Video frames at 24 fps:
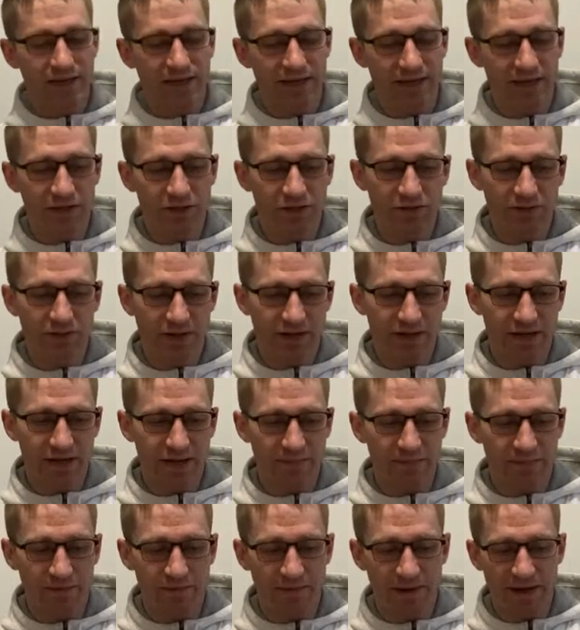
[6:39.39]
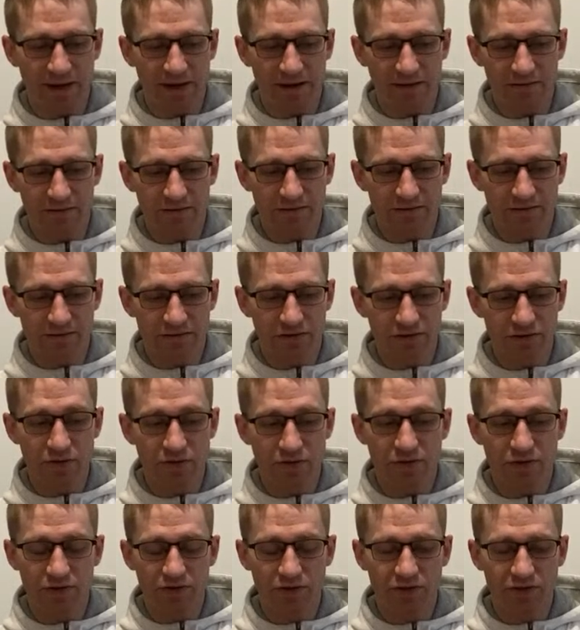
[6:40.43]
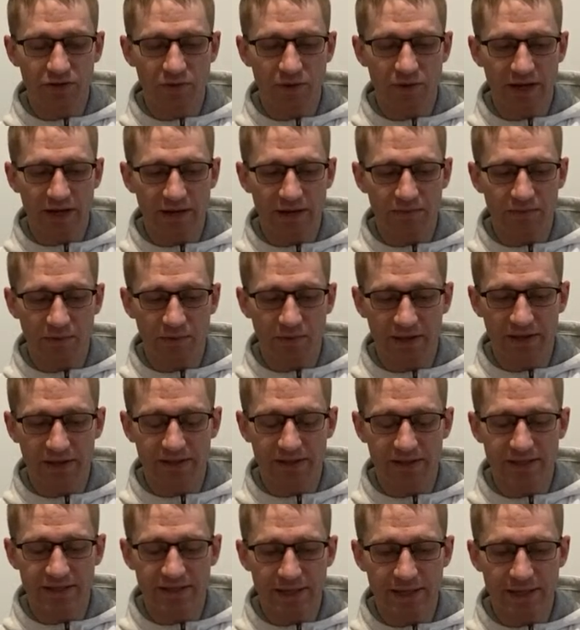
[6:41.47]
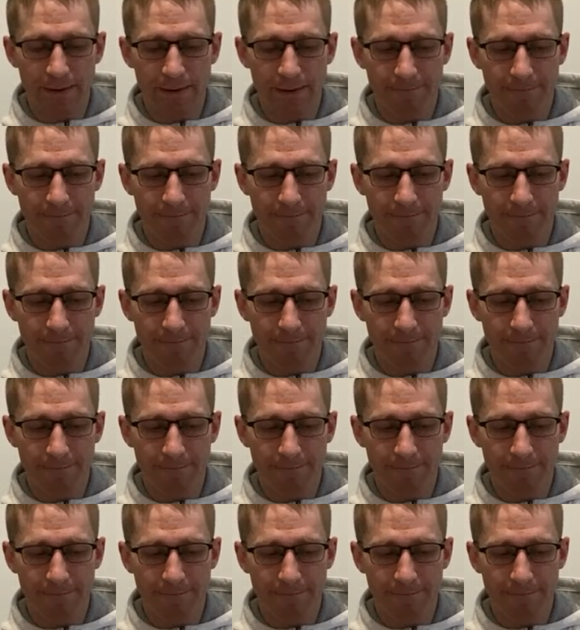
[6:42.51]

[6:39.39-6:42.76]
into a cup about 2/3 of the way up with the tea.